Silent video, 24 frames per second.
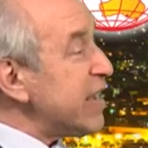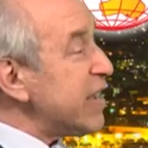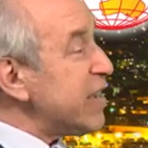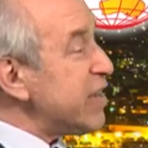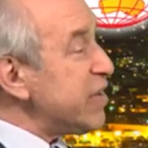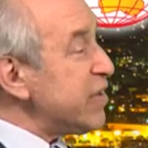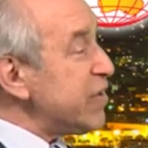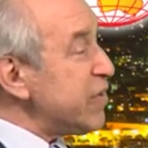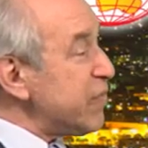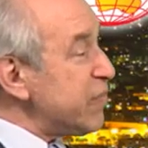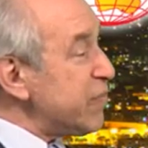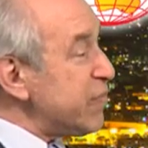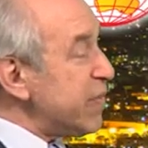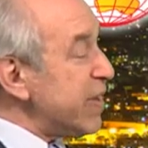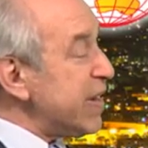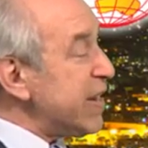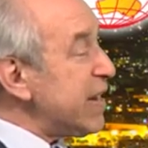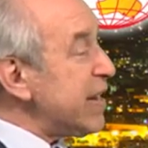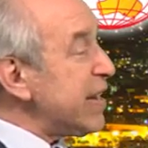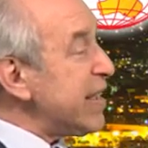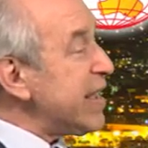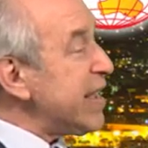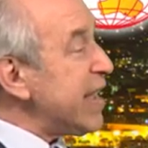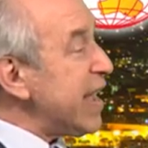you
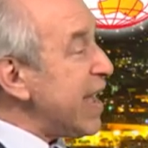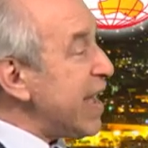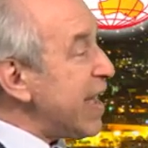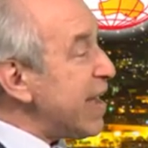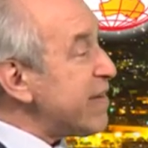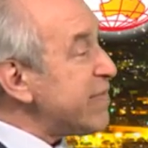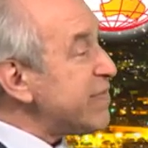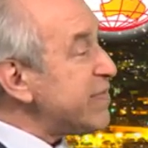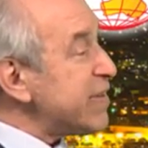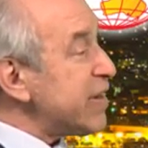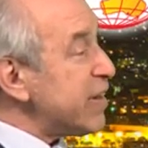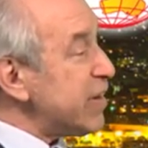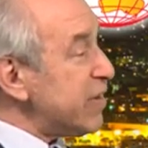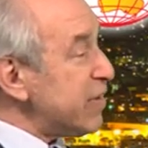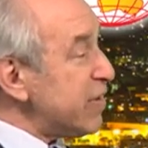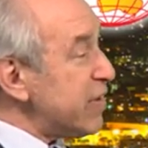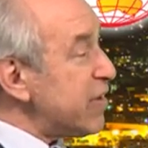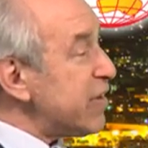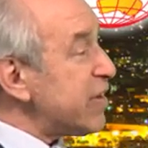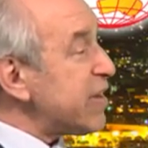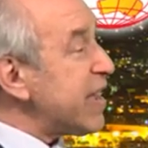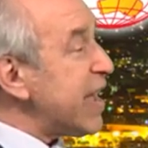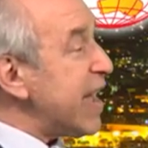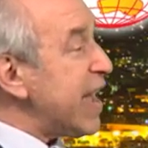really have to
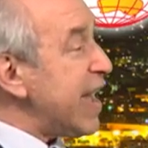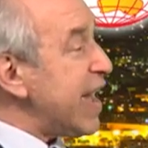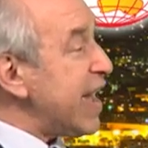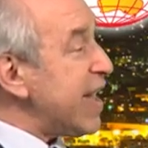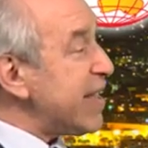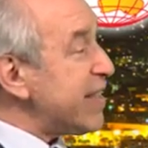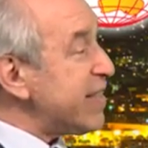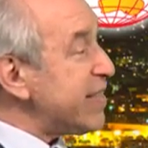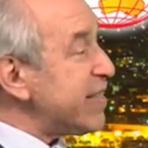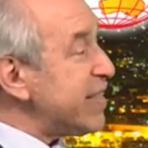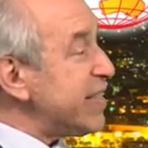look at